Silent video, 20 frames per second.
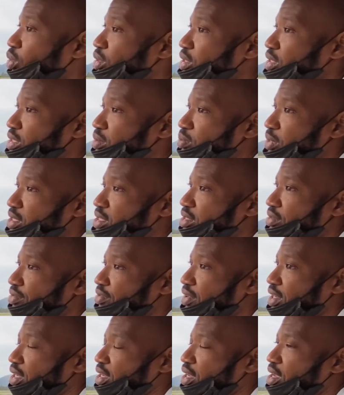
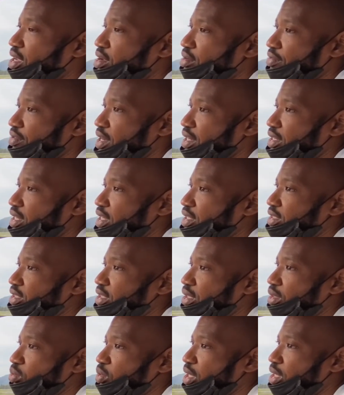specific
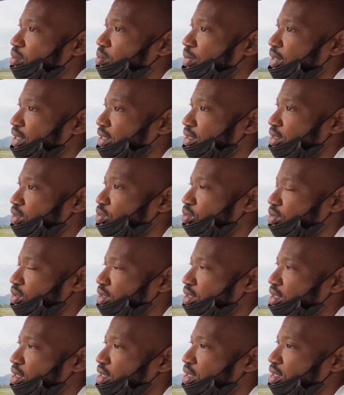financial well-being goal,
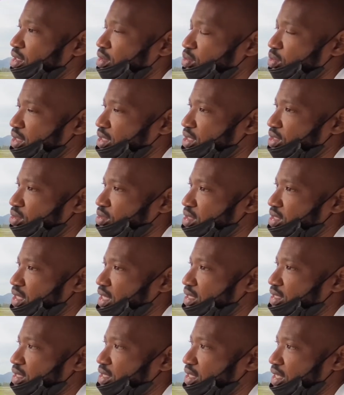which you
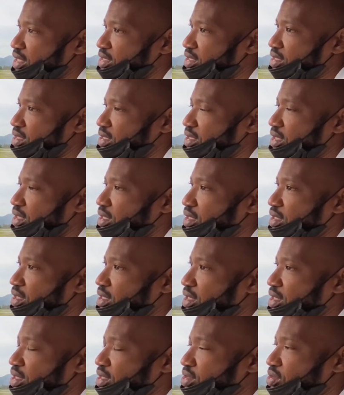set yesterday.
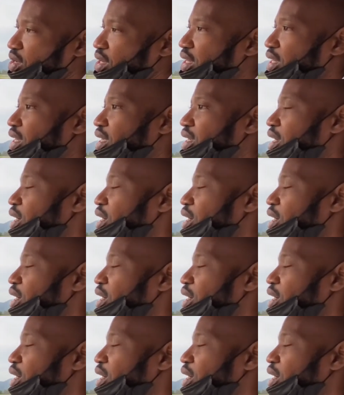So again, I